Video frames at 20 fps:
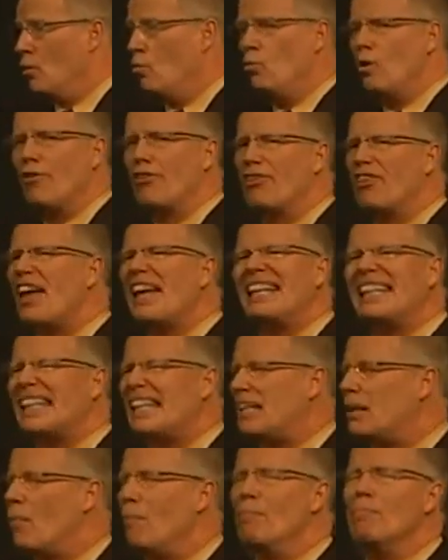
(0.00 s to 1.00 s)
We're
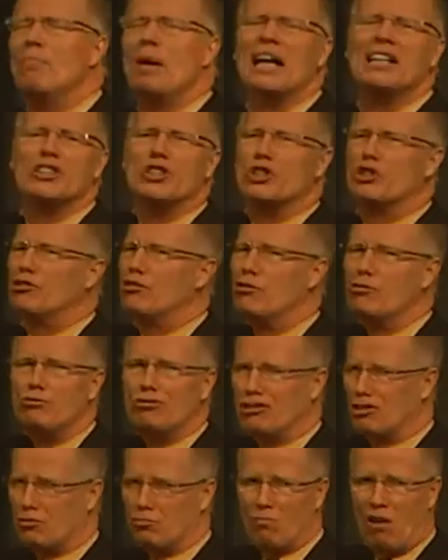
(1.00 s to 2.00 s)
thinking much too
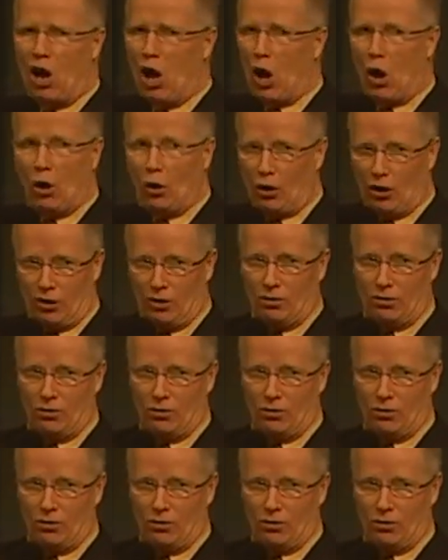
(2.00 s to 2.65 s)
small.